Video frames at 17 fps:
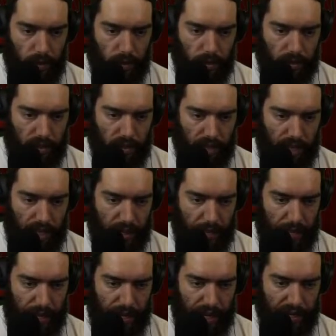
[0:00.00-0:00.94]
Stand
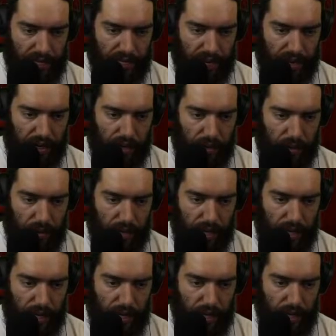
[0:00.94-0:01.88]
back, fire
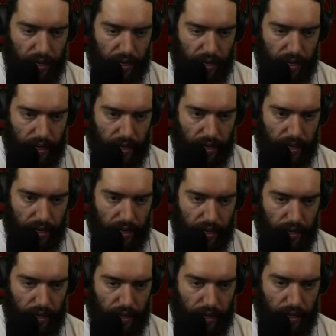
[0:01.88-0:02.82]
away,
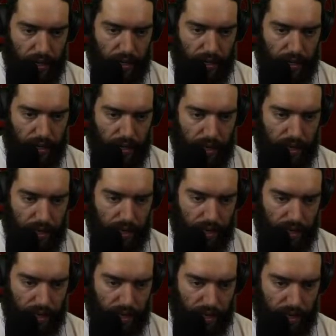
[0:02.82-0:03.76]

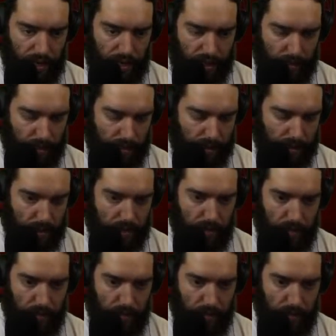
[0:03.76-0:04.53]
and clean up the group.